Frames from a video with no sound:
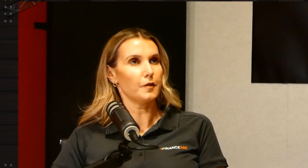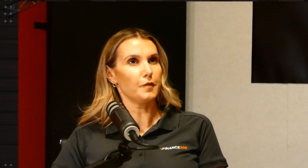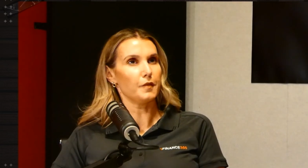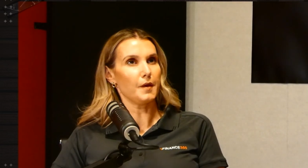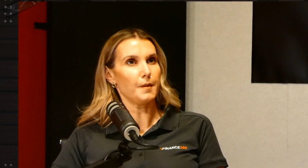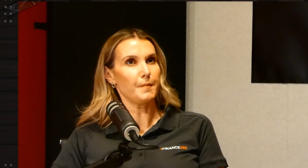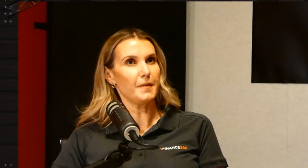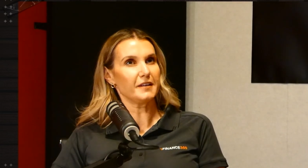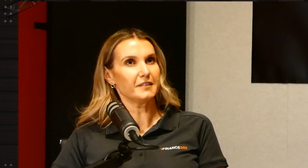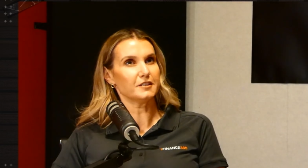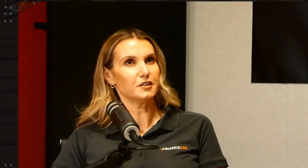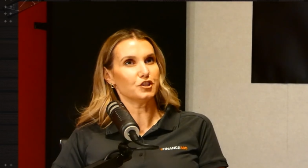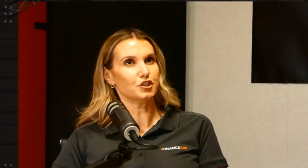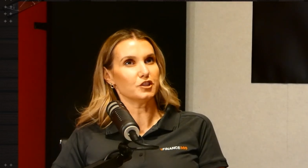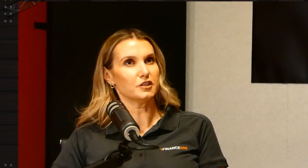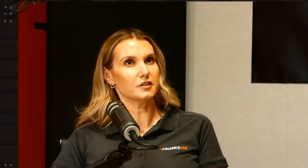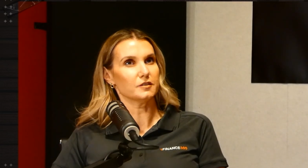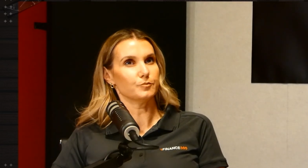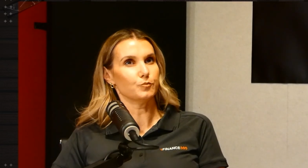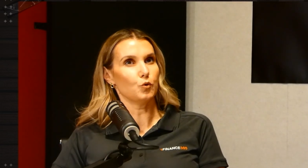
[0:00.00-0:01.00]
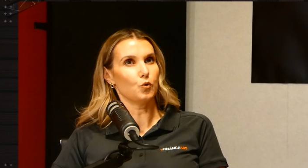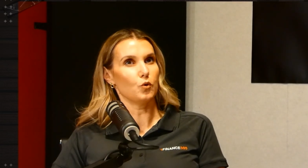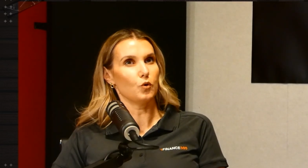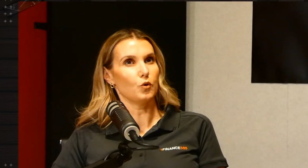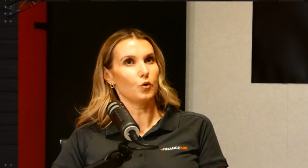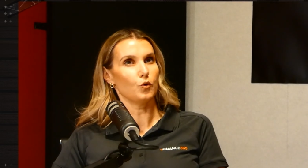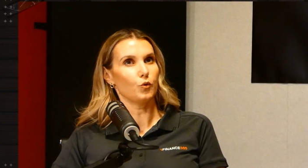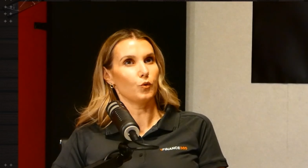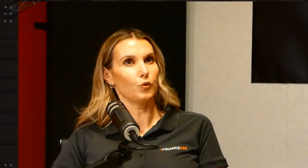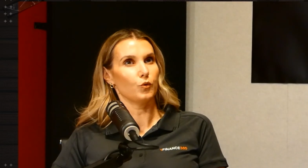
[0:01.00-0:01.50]
message is
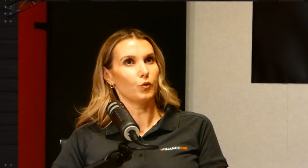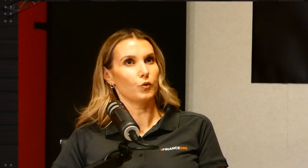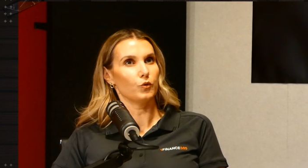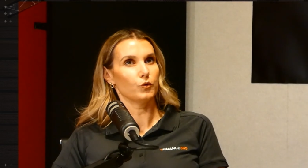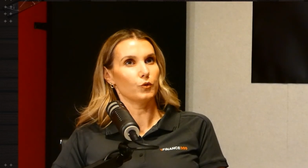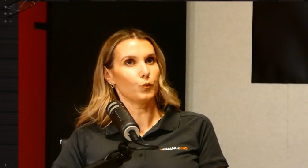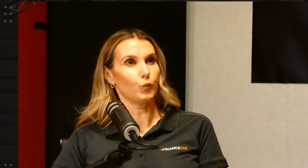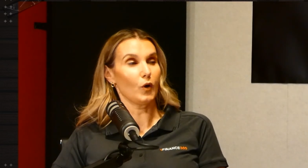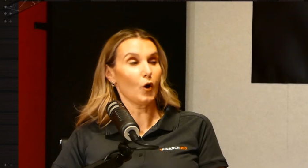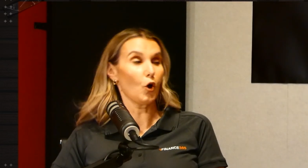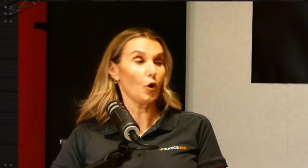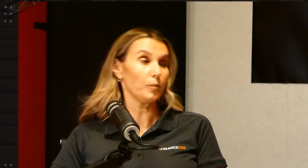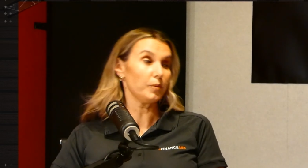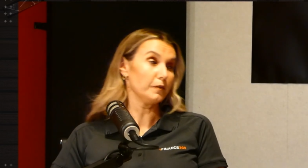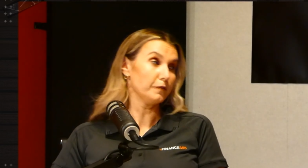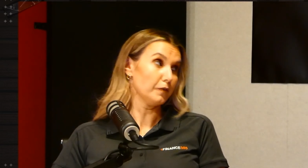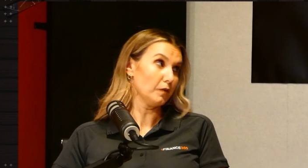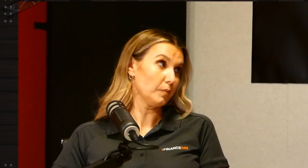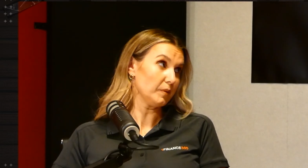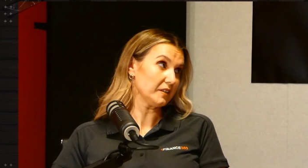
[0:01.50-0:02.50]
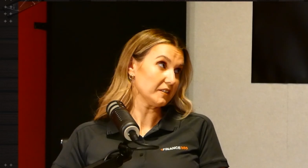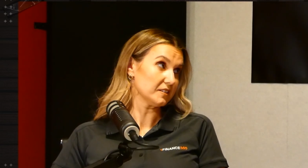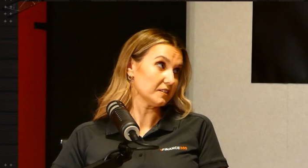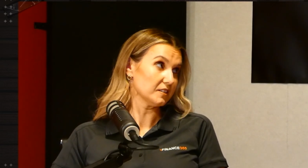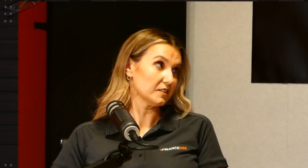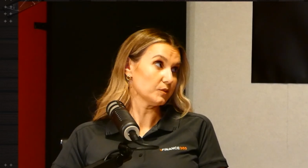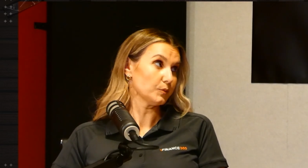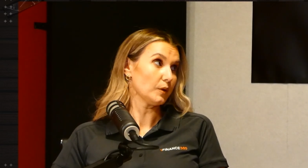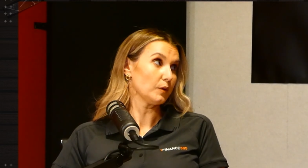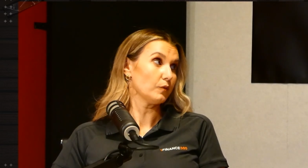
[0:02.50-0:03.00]
more, we're open for
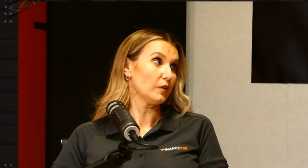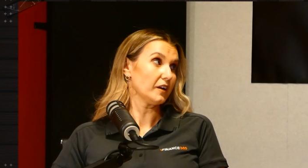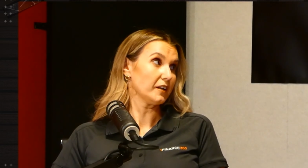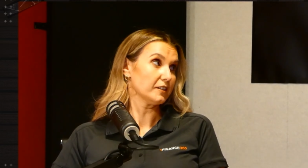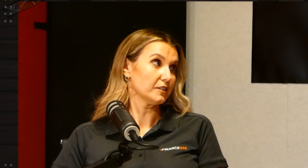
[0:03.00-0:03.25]
business, we're ready